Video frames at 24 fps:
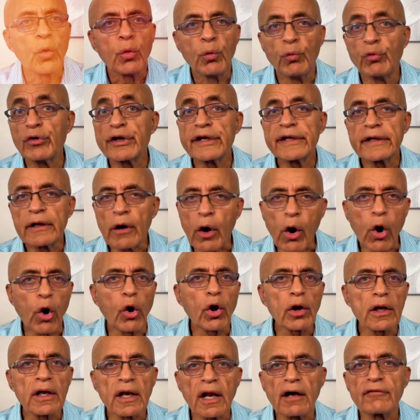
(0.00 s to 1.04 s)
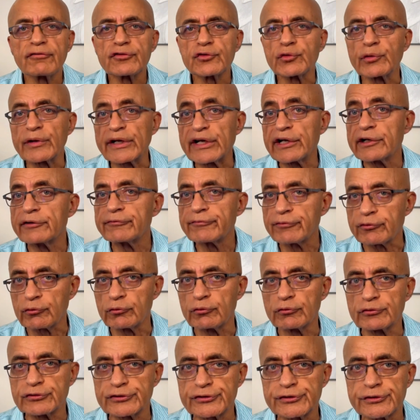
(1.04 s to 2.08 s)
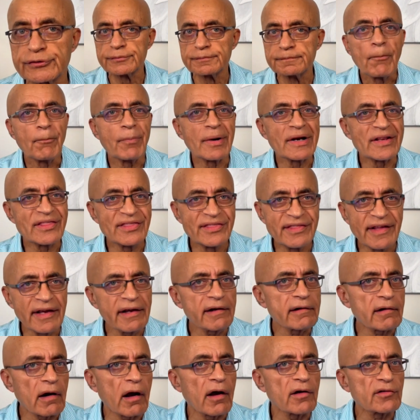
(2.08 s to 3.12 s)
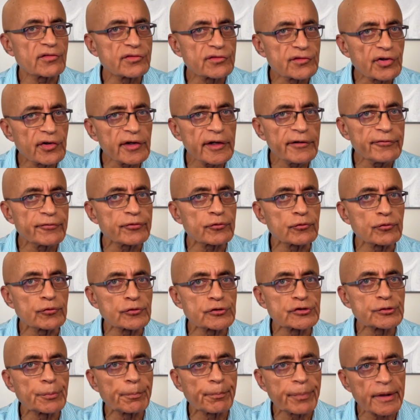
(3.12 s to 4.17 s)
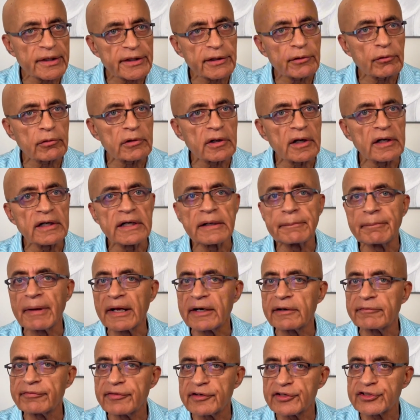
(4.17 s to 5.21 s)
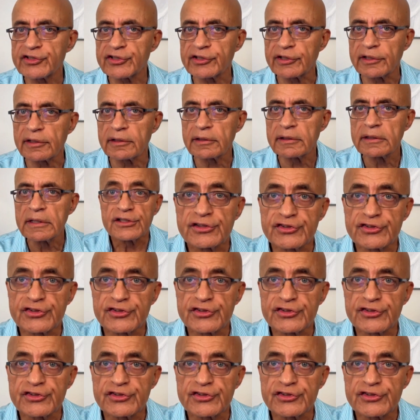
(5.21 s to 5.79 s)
We all love to eat fruits, but there are three fruits particularly beneficial.